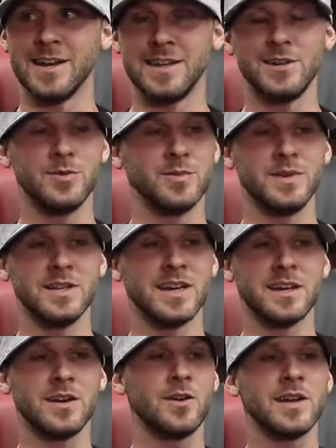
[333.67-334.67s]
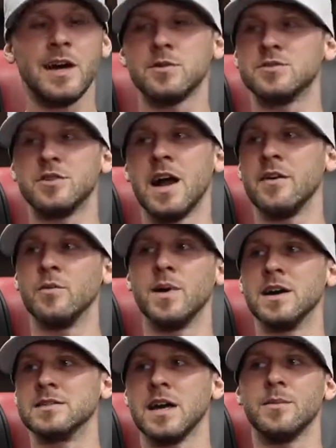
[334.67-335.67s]
And he would be like, Cody, I was driving
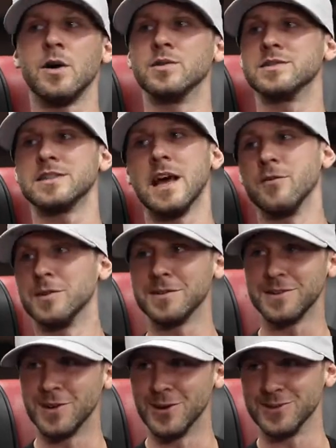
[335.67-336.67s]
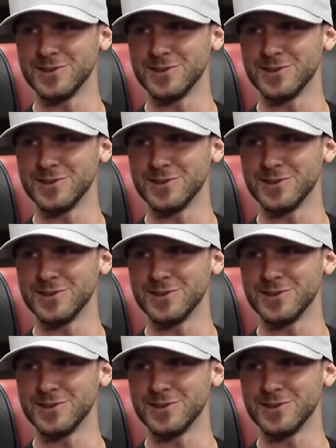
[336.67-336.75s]
by the time I was 7, you know?